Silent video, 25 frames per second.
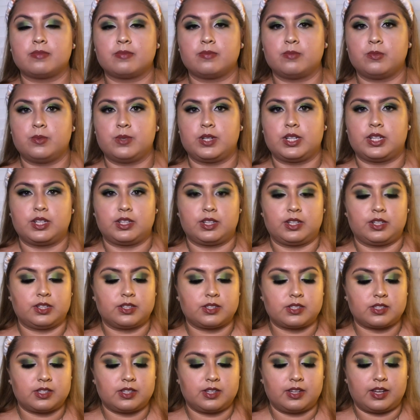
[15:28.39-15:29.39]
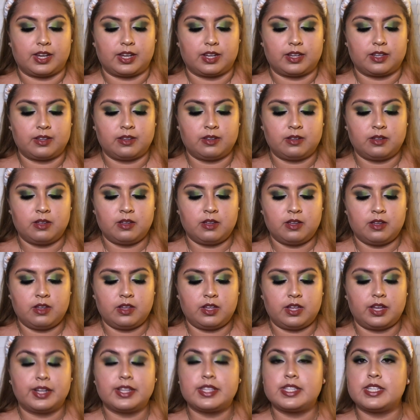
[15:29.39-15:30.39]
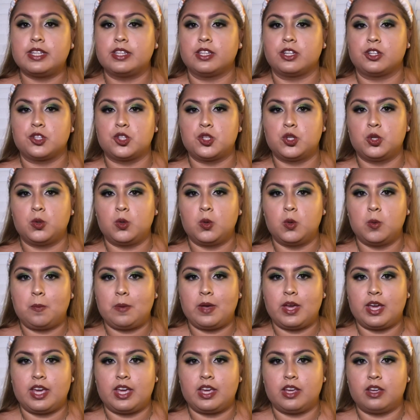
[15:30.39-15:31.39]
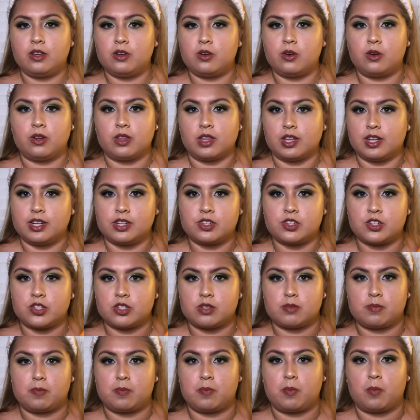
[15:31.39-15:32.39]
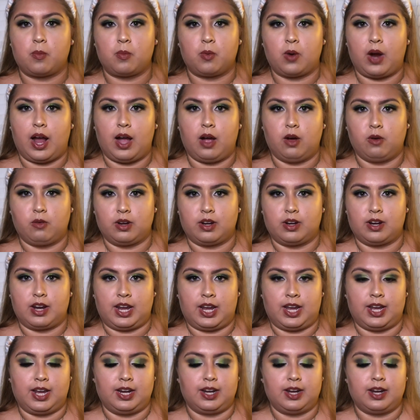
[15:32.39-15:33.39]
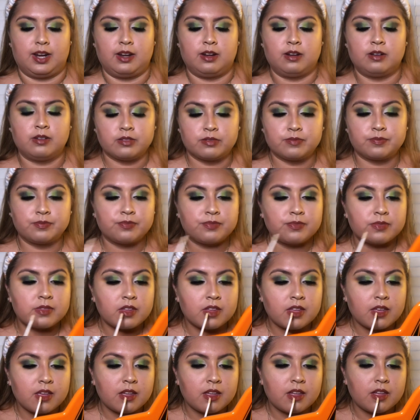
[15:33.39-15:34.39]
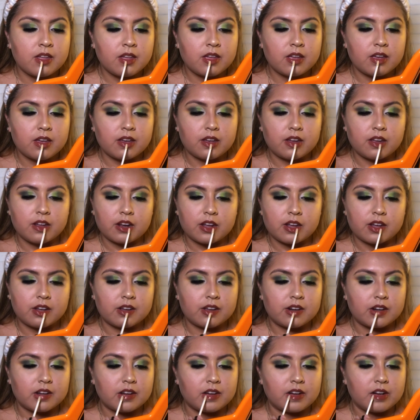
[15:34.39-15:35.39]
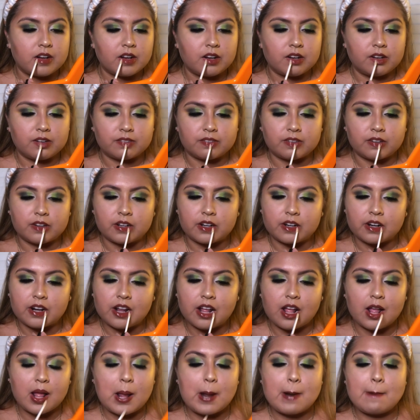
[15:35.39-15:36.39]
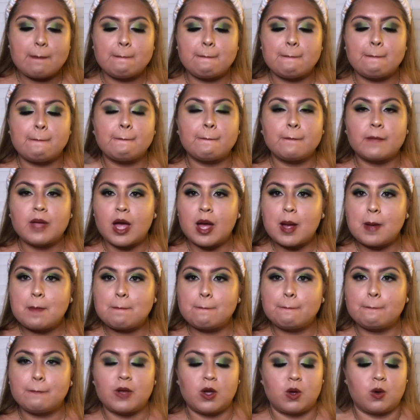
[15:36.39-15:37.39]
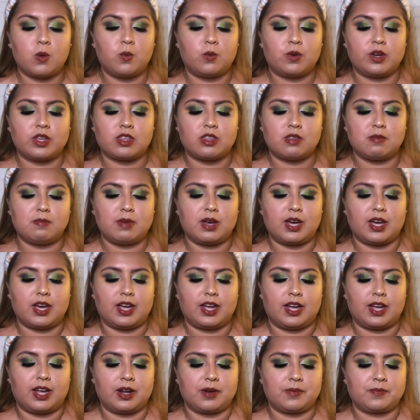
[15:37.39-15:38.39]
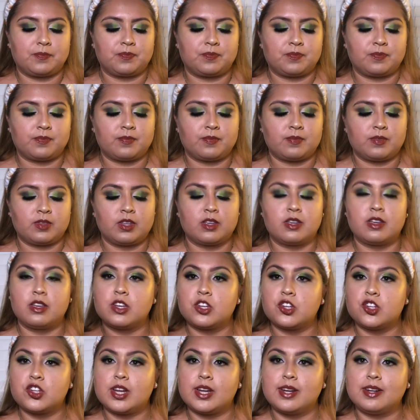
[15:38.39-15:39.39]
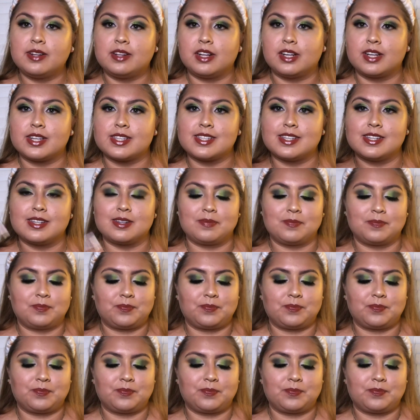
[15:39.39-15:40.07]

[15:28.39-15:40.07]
ridiculous. Like, it's either too pink or then it's just brown and I hate it. And I'm gonna go over with my Shane Glosson,